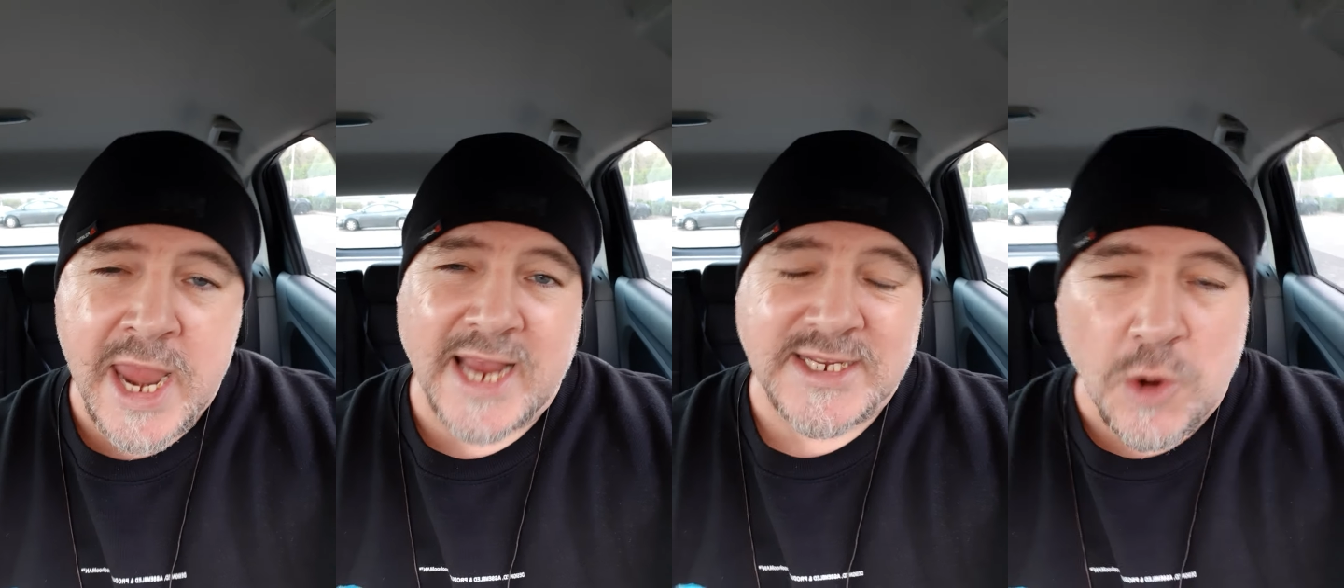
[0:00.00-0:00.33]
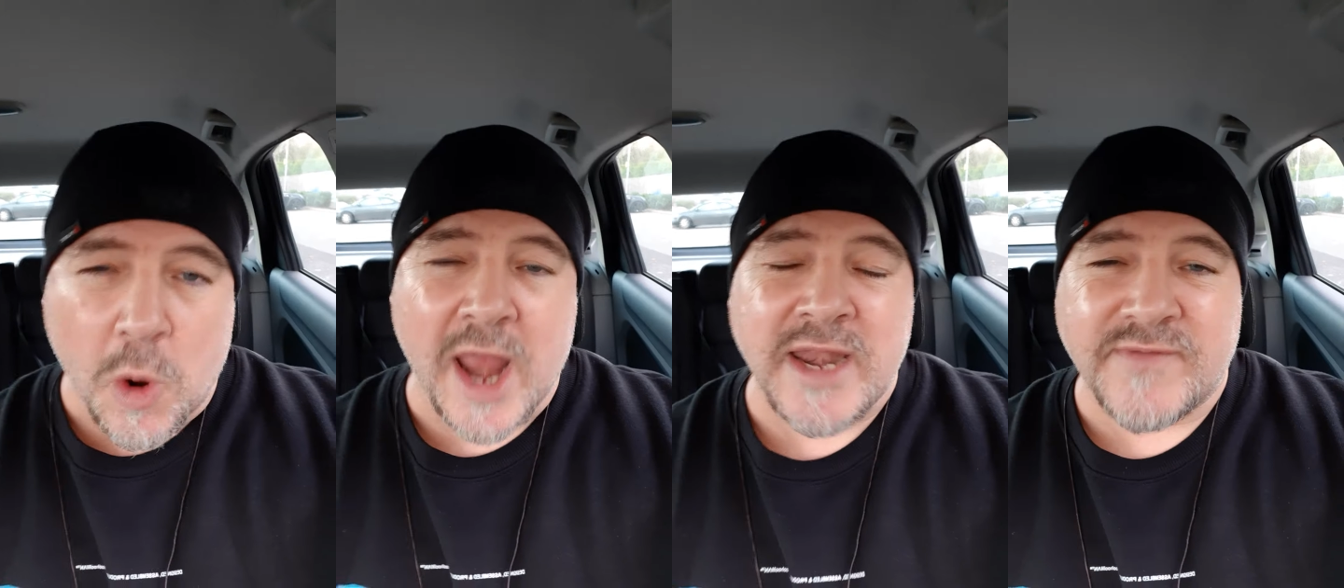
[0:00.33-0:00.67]
It's
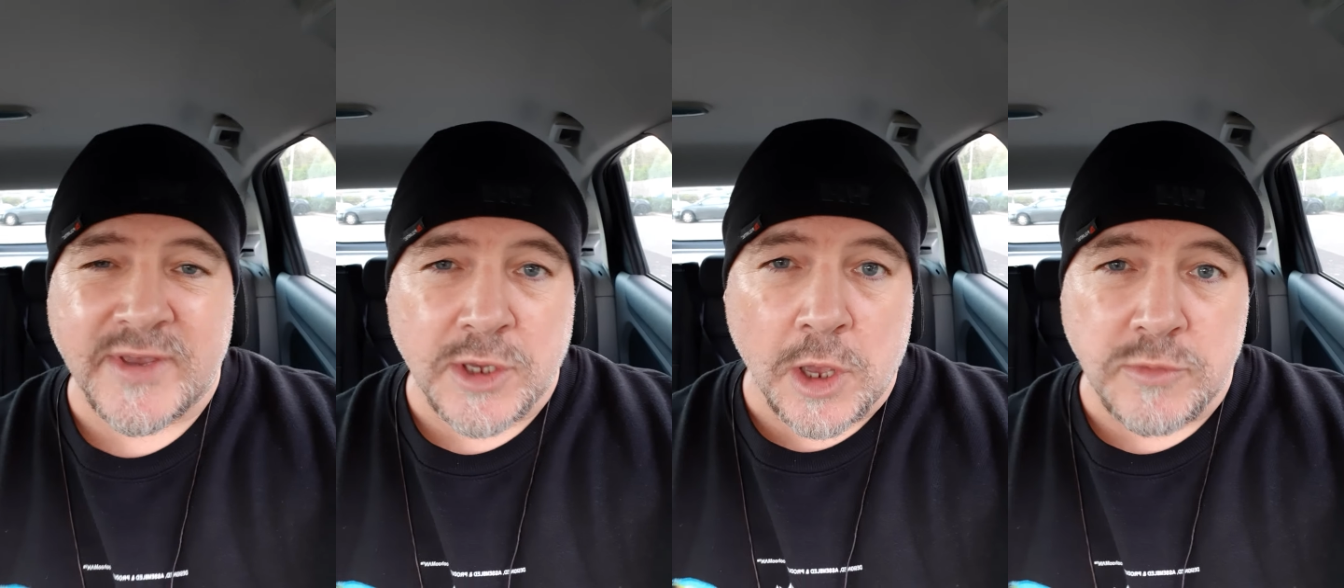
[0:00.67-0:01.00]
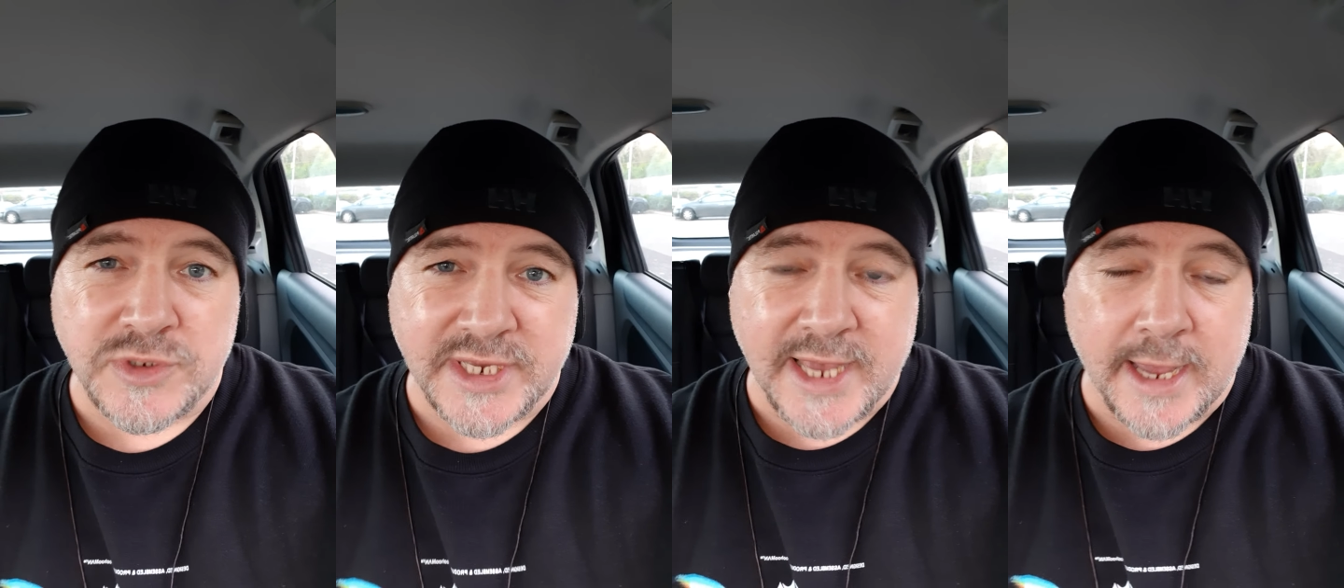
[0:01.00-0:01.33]
not anything
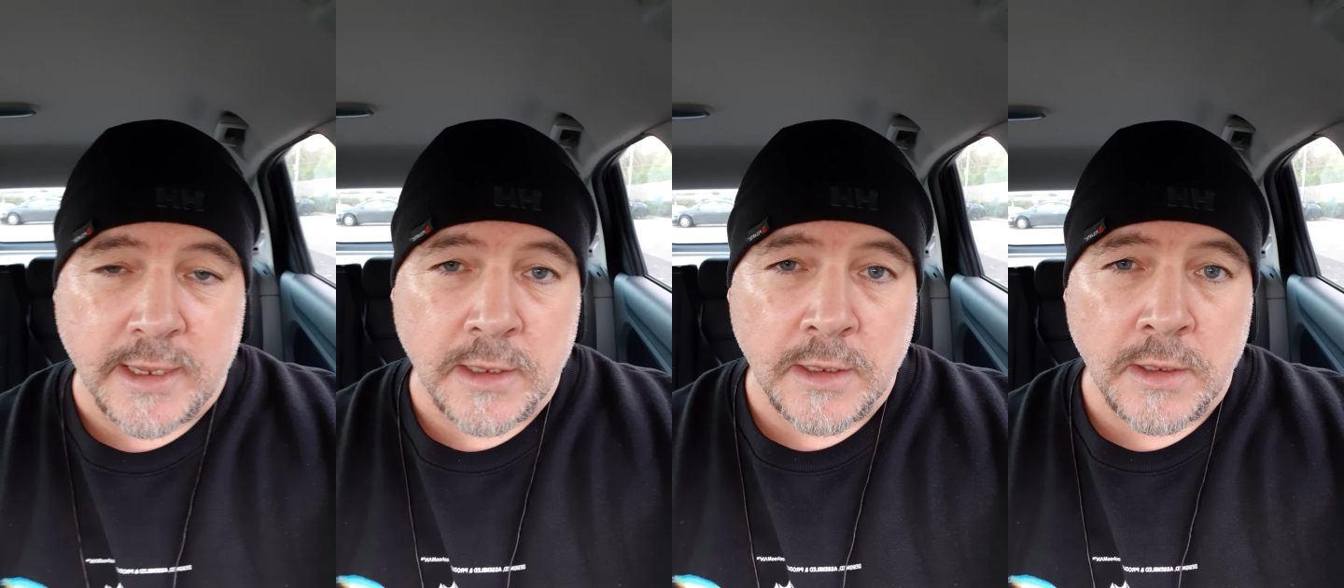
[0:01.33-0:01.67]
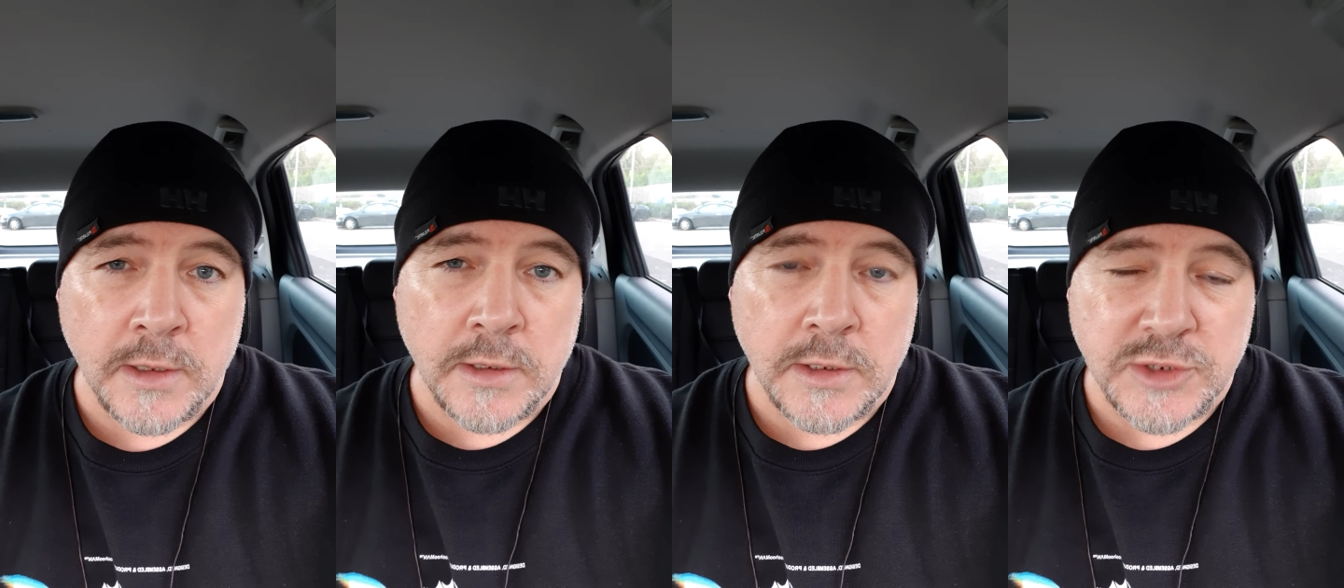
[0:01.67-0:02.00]
goes, okay?
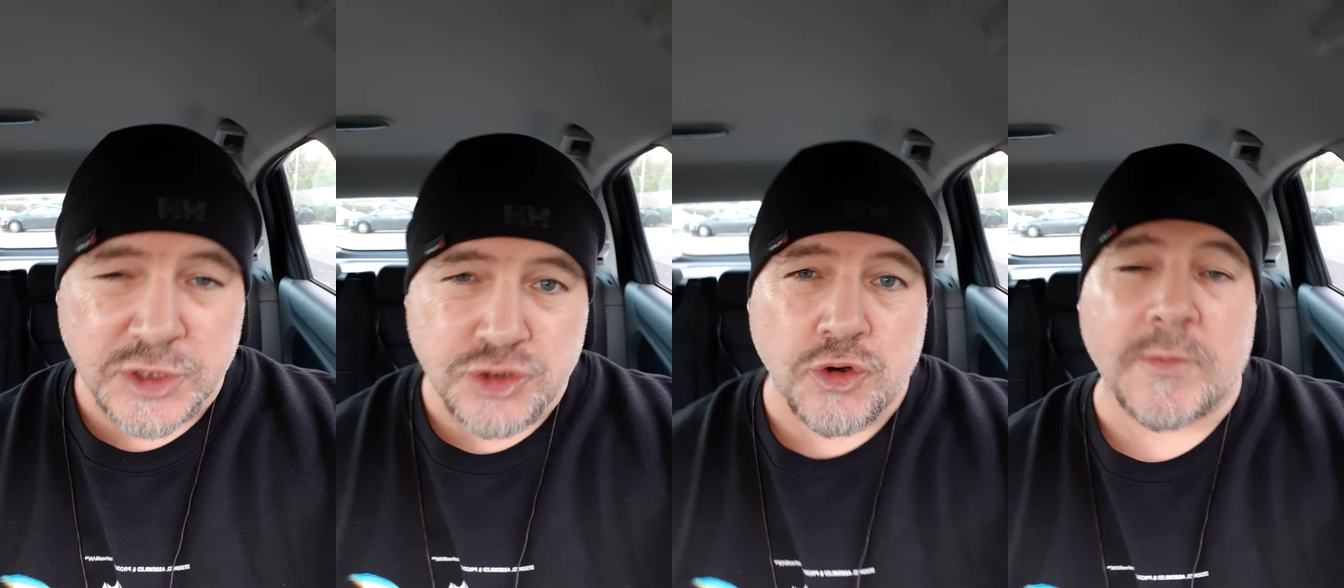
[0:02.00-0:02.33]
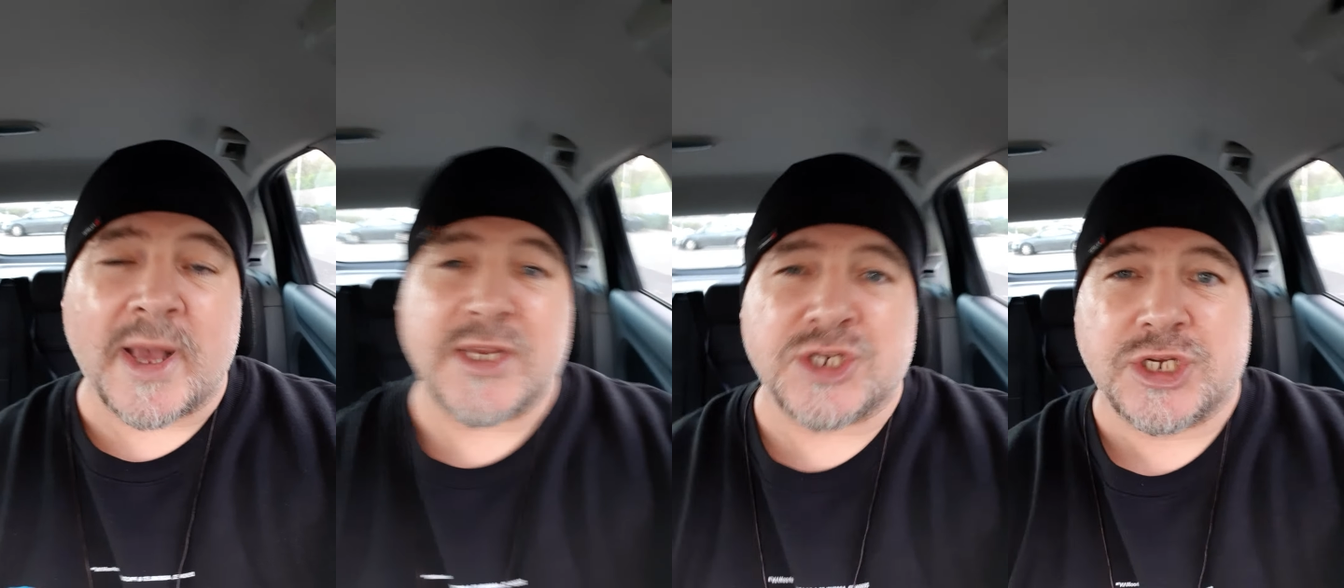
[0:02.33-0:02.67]
So drop
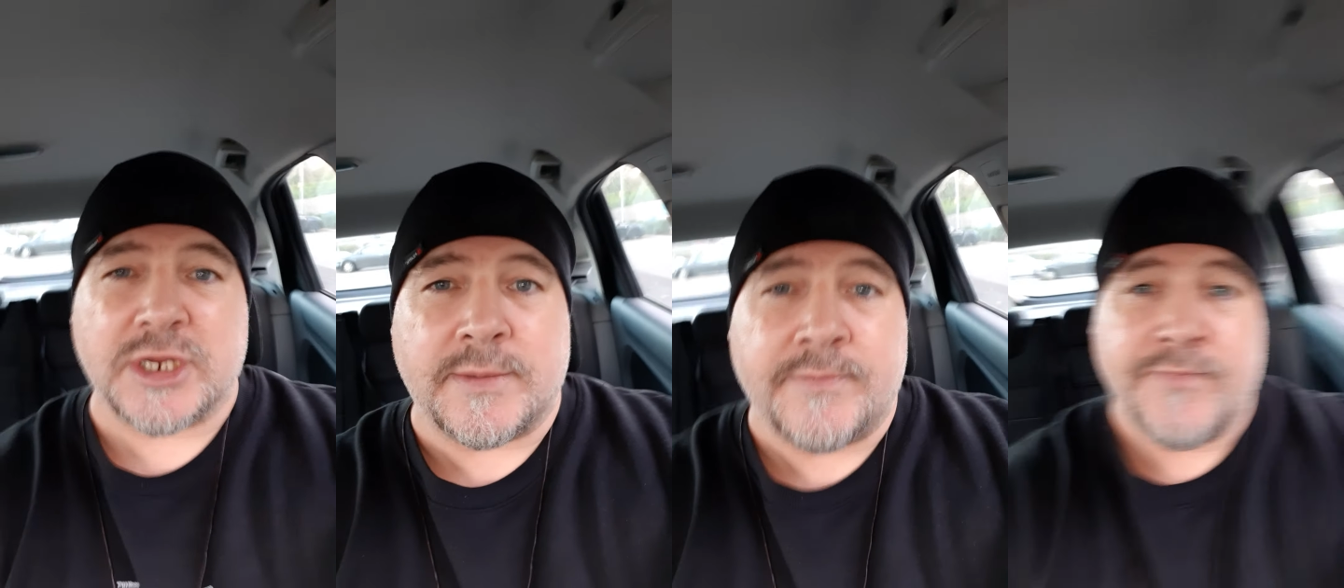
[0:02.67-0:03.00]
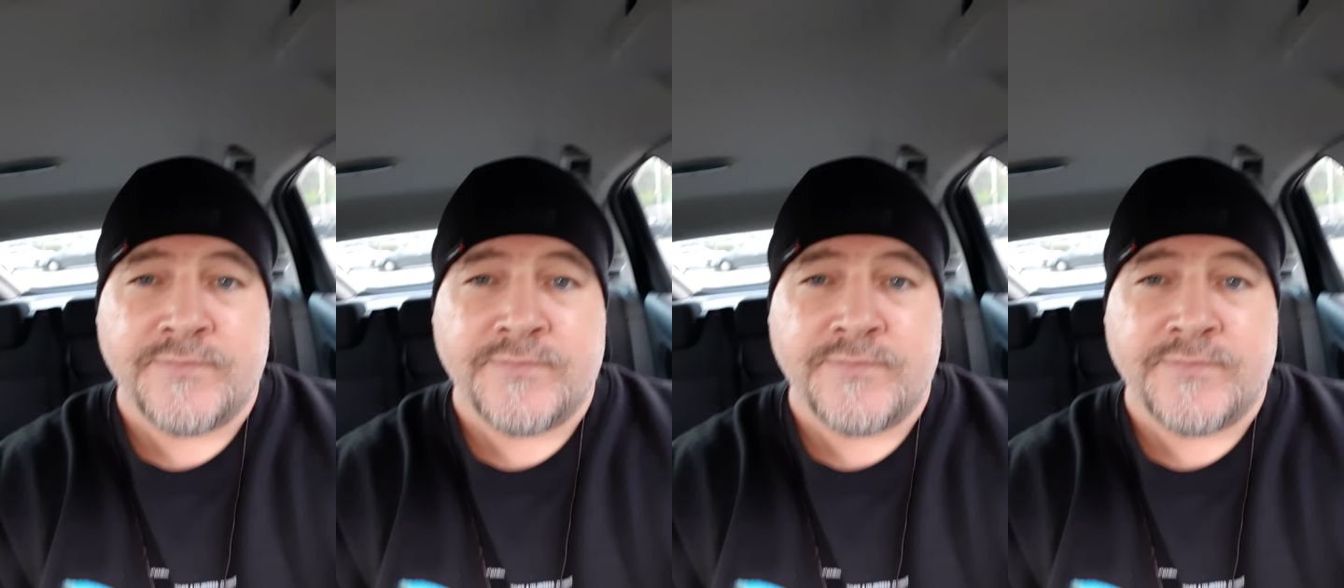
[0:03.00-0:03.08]
that shit.